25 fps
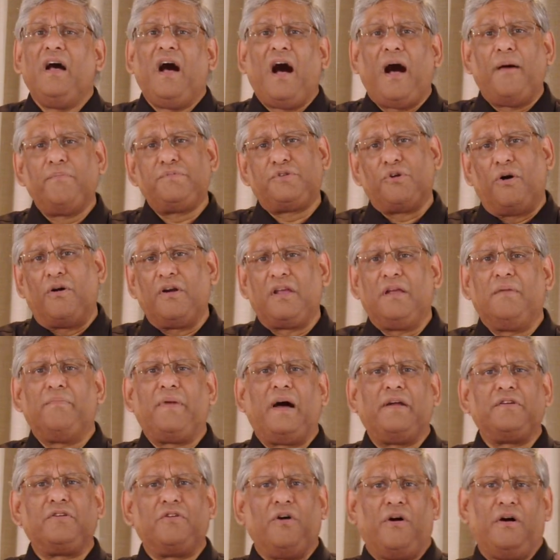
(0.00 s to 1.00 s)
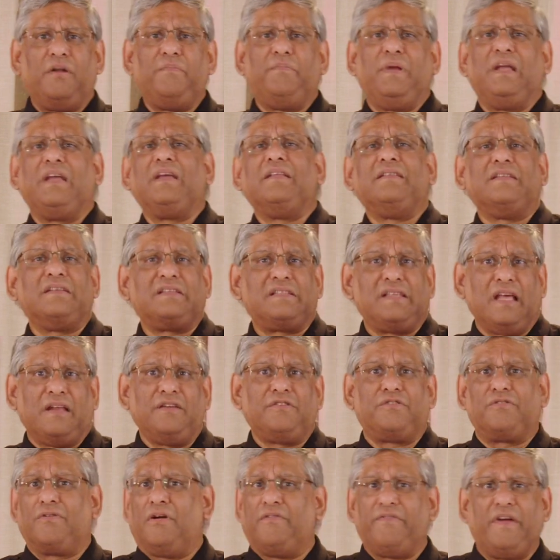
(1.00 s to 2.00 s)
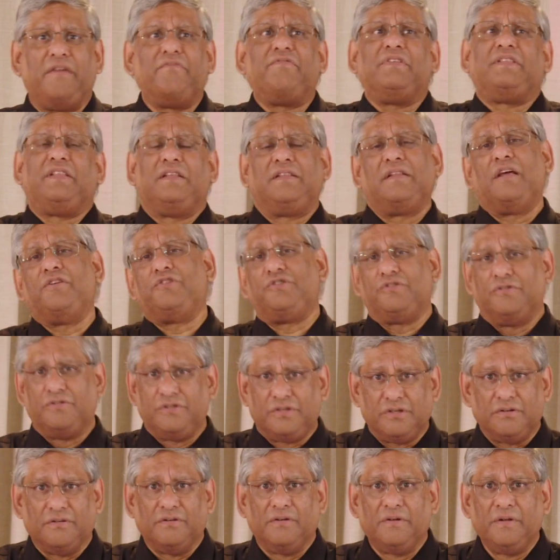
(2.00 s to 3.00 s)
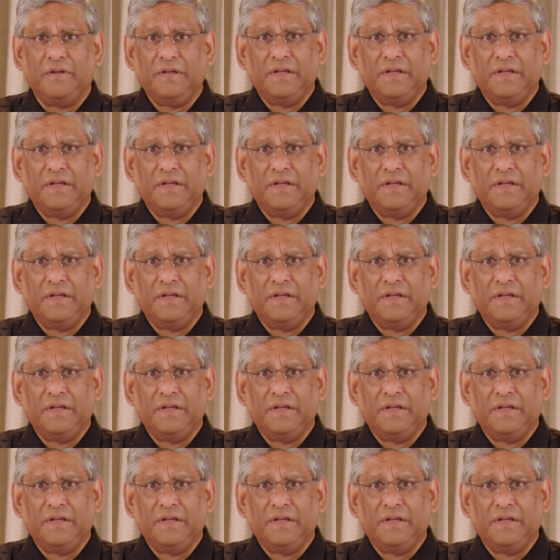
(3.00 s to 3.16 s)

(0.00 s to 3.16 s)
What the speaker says: I'm talking about God being in the center of everything that you do.